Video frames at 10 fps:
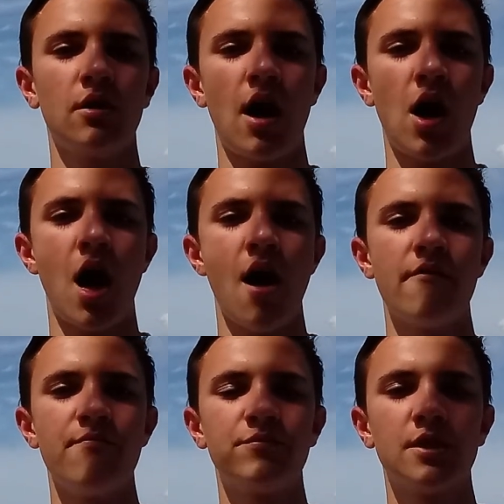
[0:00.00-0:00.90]
I'll have
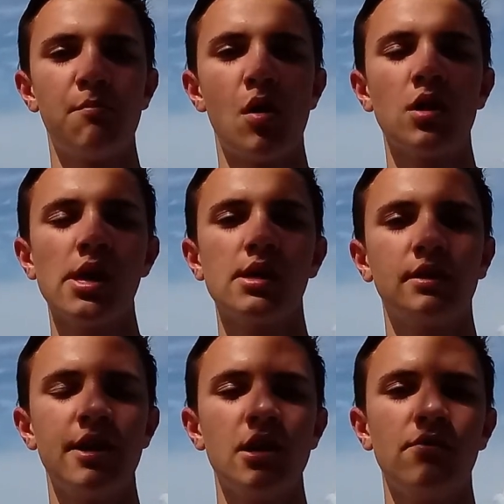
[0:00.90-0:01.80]
some mullet,
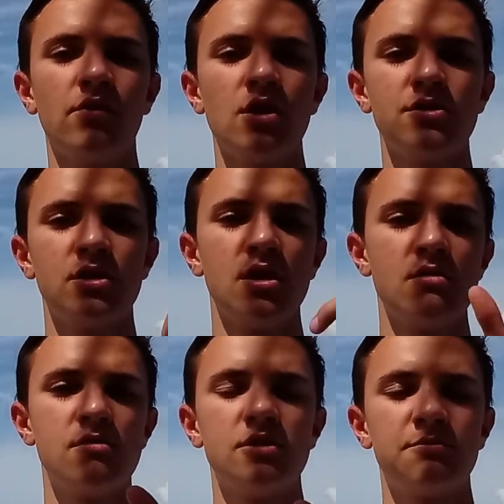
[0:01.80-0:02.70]
ladyfish,
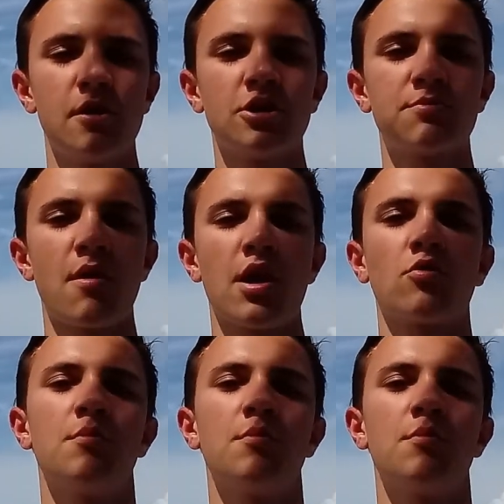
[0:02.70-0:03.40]
Spanish mackerel.